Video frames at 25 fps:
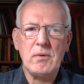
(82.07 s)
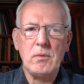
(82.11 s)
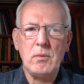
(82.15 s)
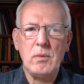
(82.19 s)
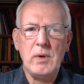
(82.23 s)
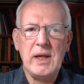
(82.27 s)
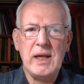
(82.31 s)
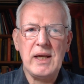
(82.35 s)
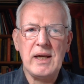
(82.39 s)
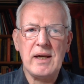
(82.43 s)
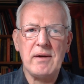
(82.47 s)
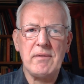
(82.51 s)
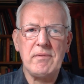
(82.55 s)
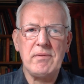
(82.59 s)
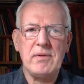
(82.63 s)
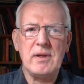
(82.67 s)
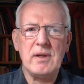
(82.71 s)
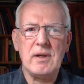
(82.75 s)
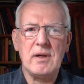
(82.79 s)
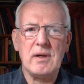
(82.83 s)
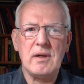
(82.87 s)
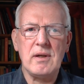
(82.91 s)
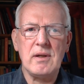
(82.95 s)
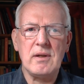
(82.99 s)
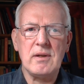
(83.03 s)
we have
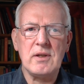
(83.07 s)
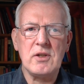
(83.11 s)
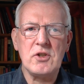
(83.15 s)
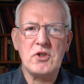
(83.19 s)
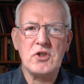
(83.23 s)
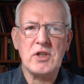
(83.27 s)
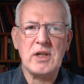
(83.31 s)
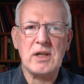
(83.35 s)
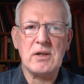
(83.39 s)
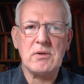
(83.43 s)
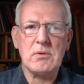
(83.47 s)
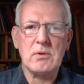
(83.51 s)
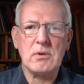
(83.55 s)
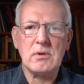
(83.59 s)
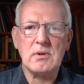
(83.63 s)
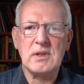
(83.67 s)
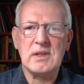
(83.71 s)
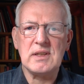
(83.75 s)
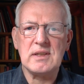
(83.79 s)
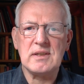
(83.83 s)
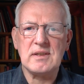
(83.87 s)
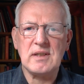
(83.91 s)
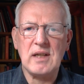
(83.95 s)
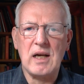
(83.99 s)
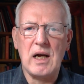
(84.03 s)
the the general
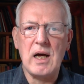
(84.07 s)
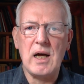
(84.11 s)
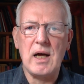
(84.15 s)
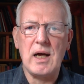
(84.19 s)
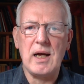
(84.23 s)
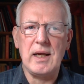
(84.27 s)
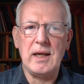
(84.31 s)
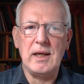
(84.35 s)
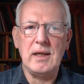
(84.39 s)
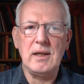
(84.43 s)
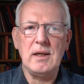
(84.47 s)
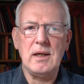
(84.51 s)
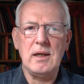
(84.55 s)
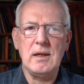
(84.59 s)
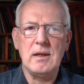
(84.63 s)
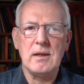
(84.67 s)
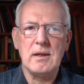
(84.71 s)
design.